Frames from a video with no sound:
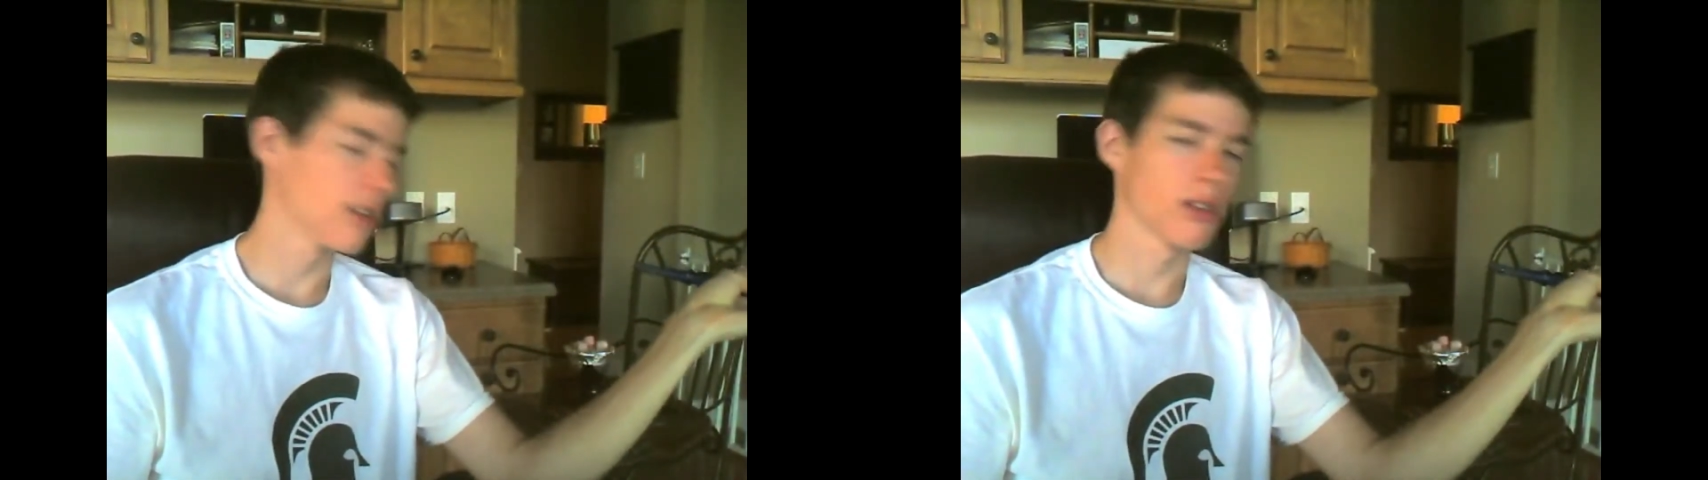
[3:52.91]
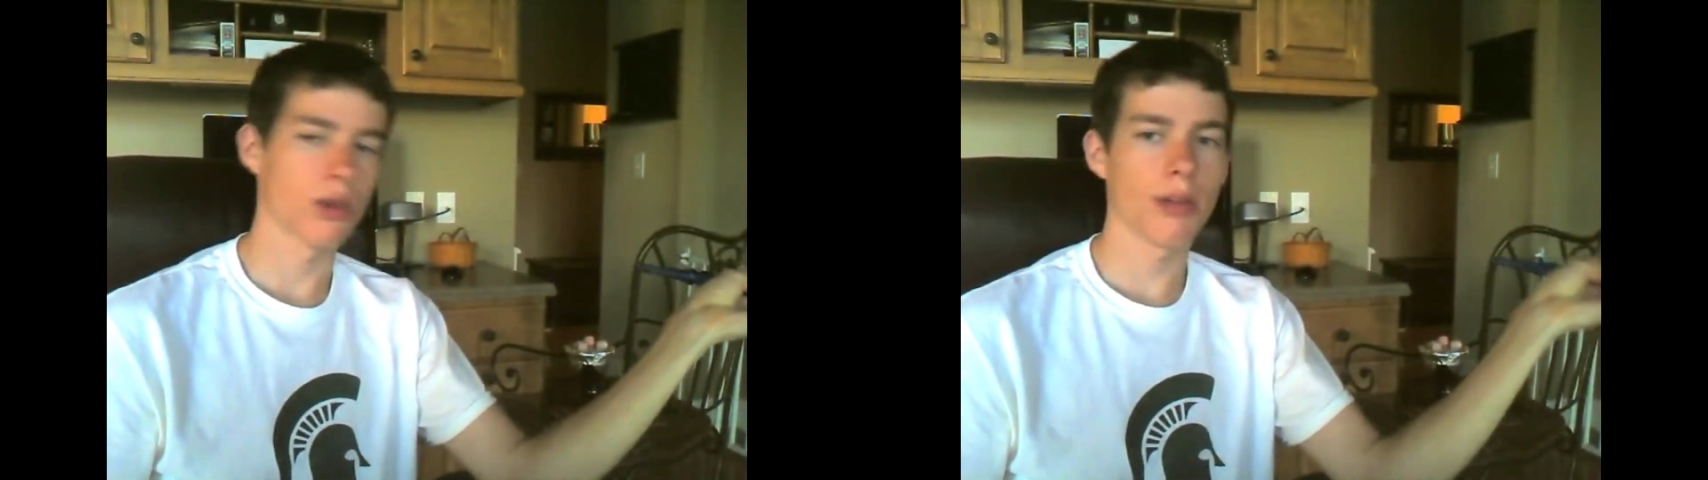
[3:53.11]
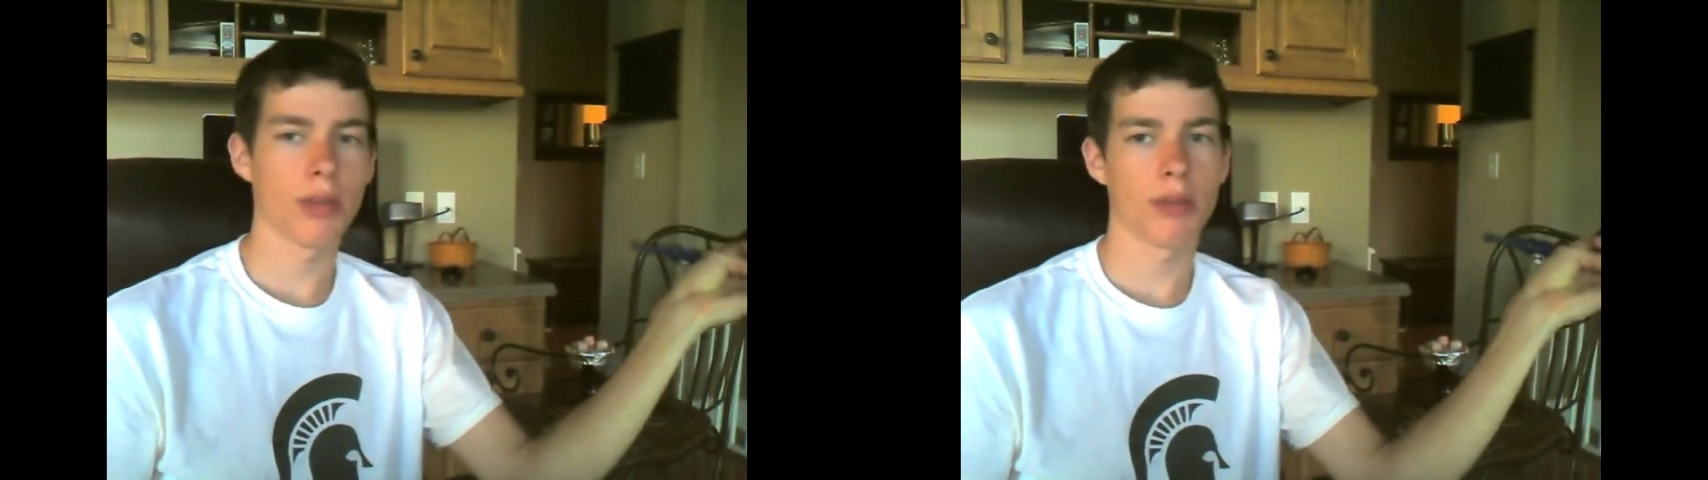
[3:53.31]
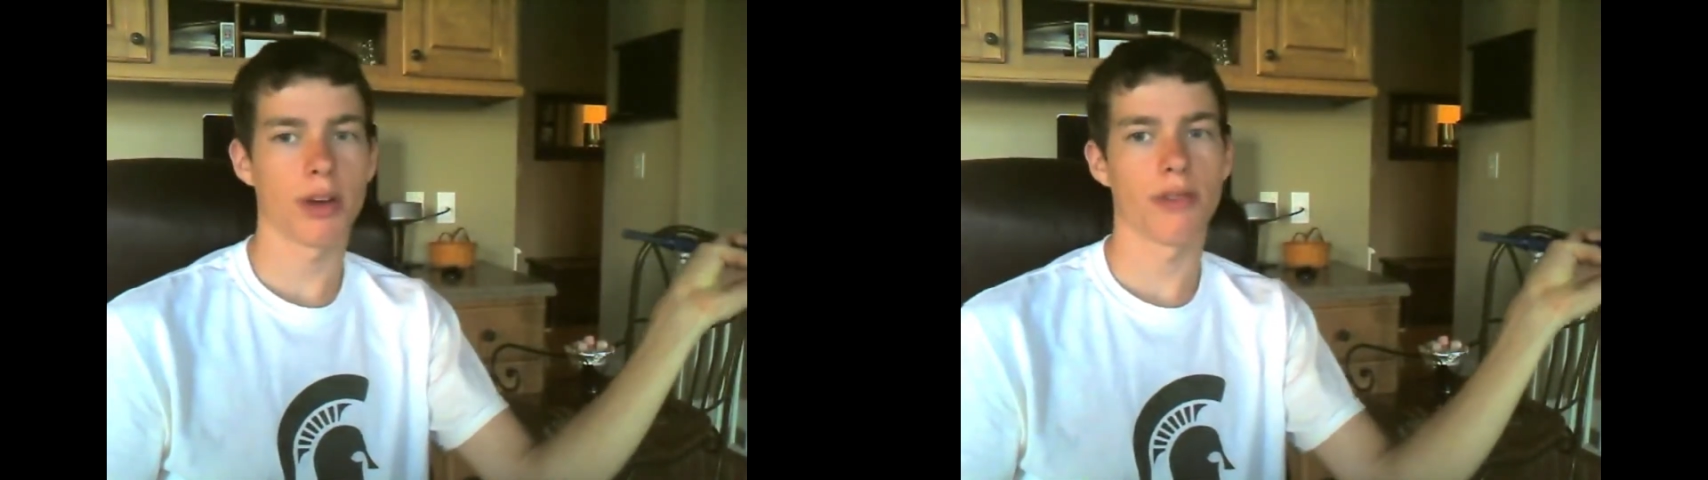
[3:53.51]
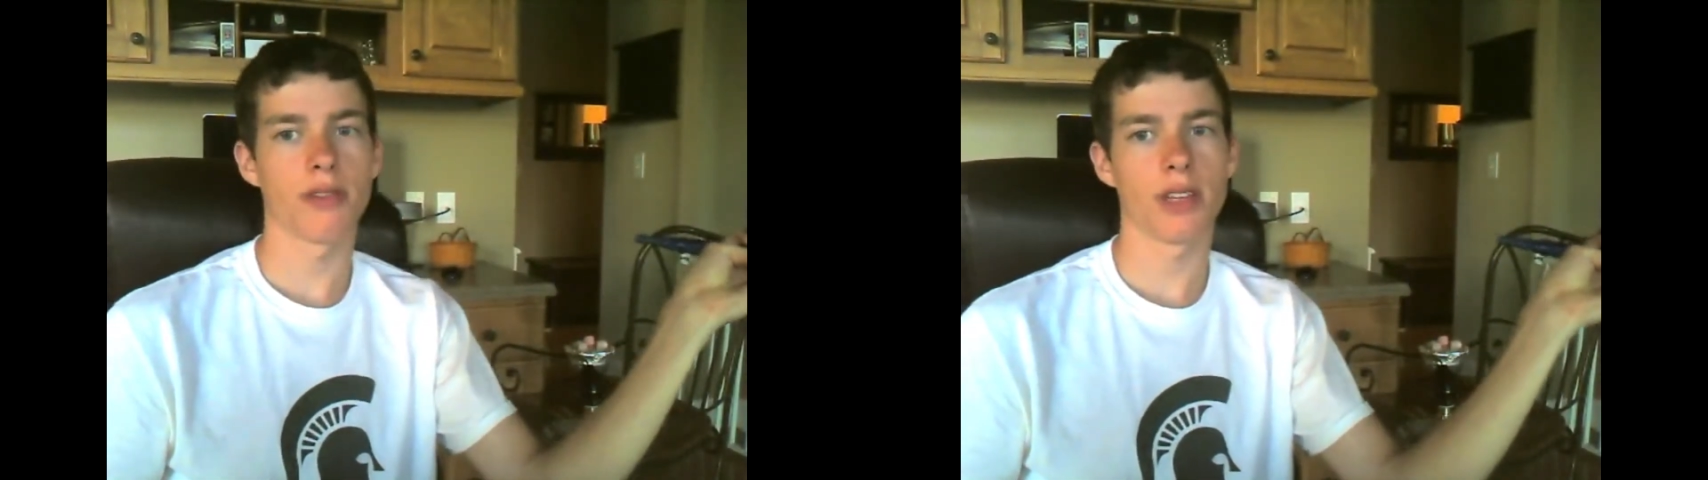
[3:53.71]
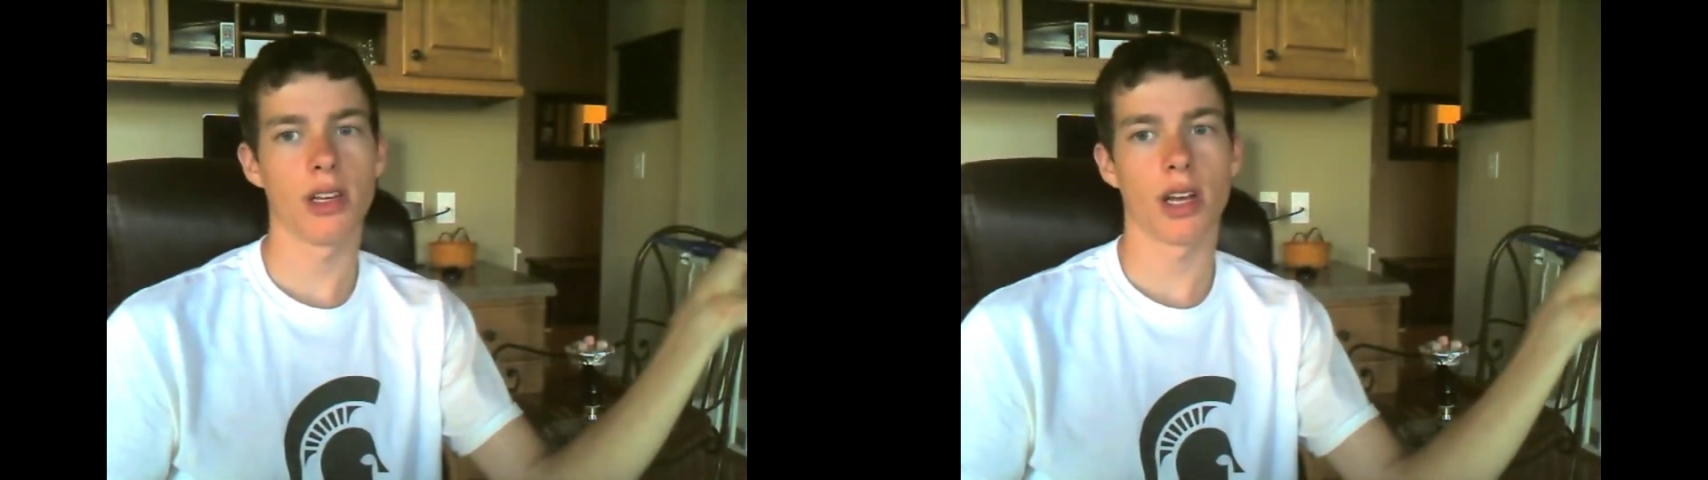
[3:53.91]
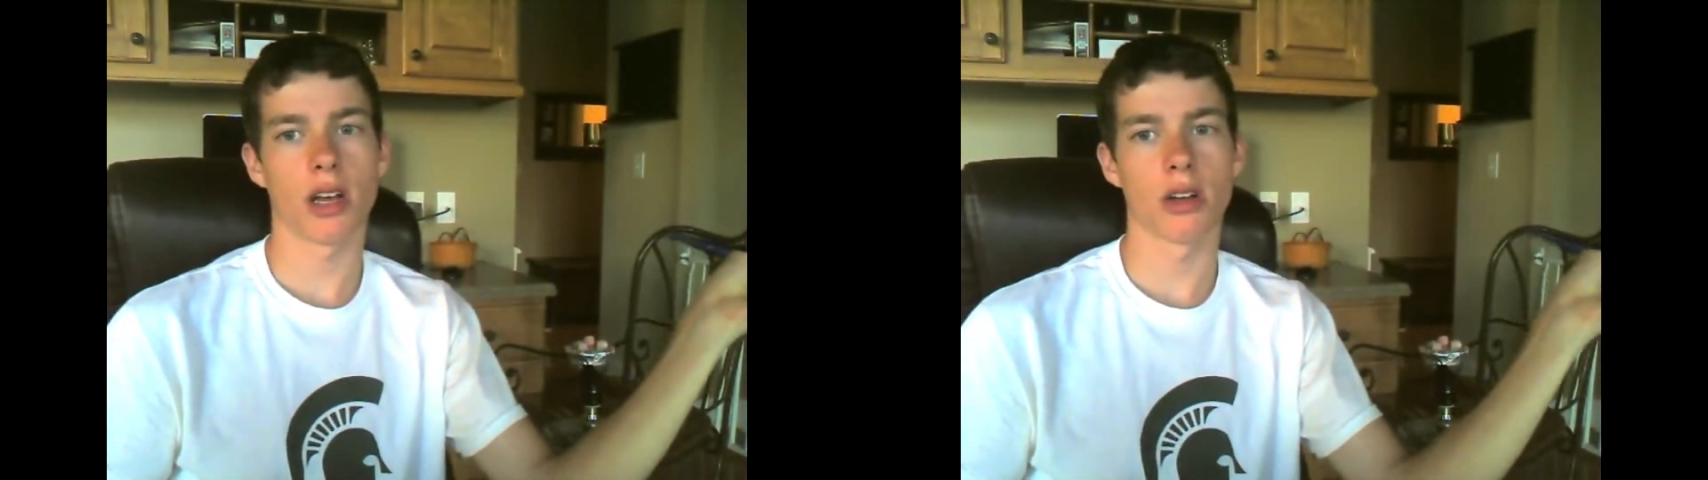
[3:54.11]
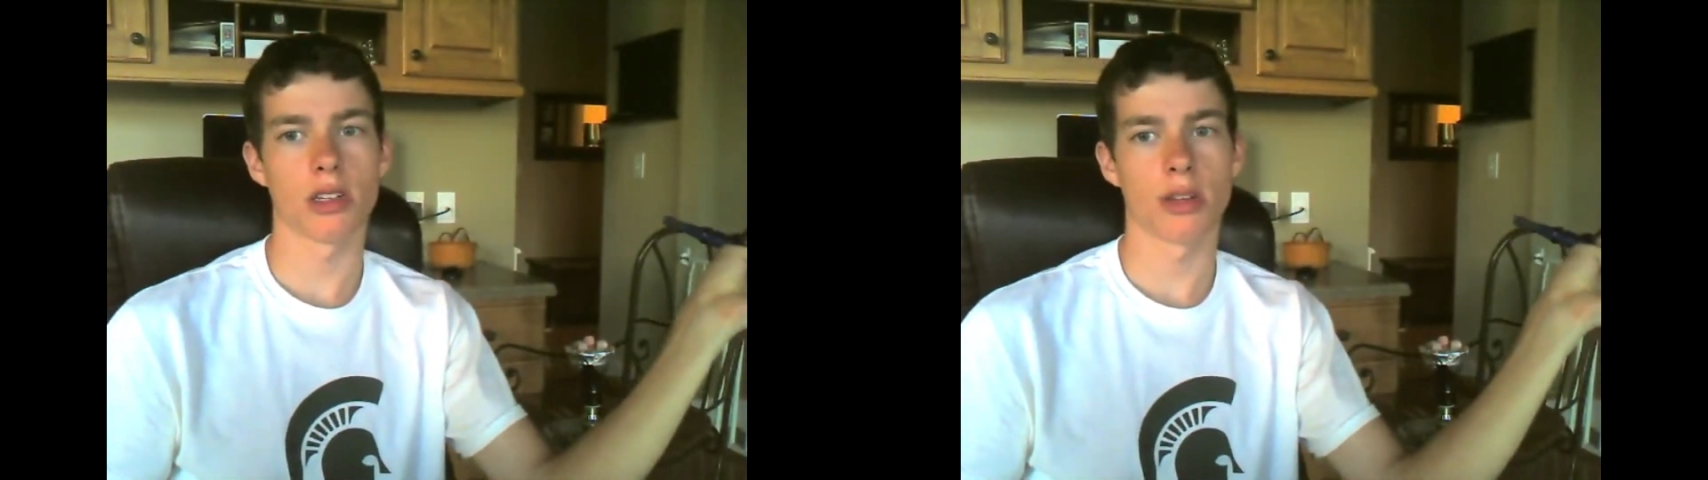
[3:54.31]
these ran me about
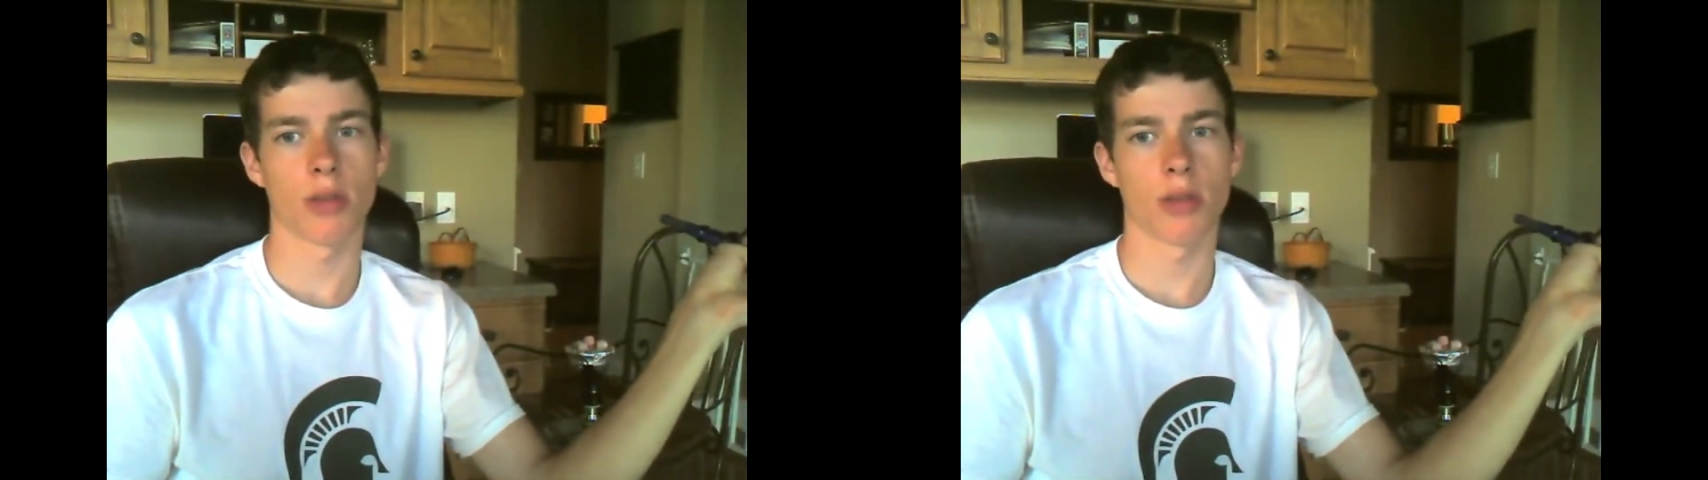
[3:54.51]
$15